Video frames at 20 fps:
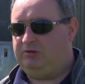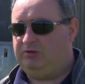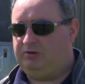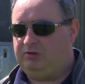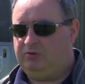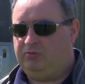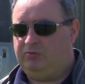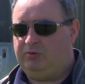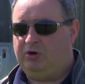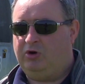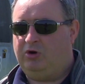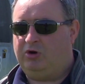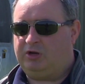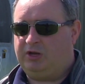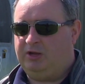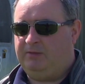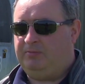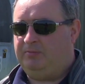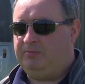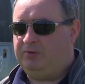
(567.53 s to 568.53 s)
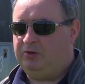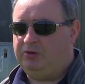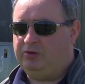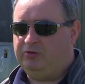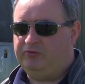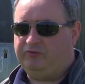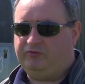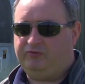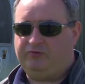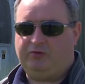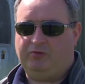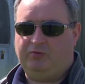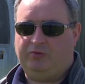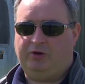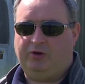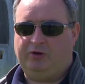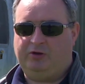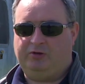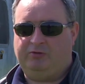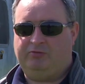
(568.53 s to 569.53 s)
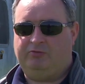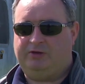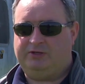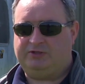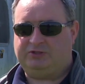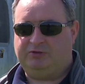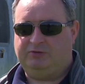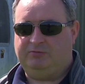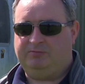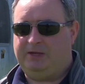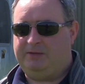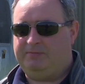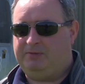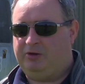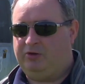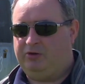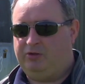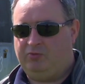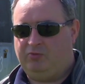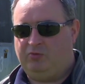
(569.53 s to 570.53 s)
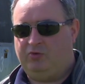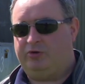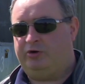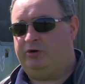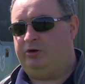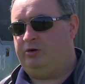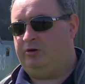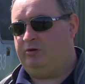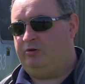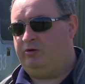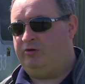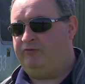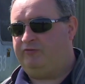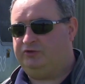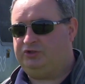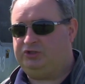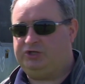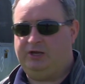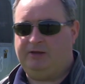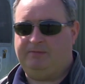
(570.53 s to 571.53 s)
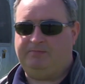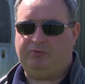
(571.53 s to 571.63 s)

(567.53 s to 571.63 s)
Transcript: You know, we are capable of going out and rescuing people out of the water, or off a ship,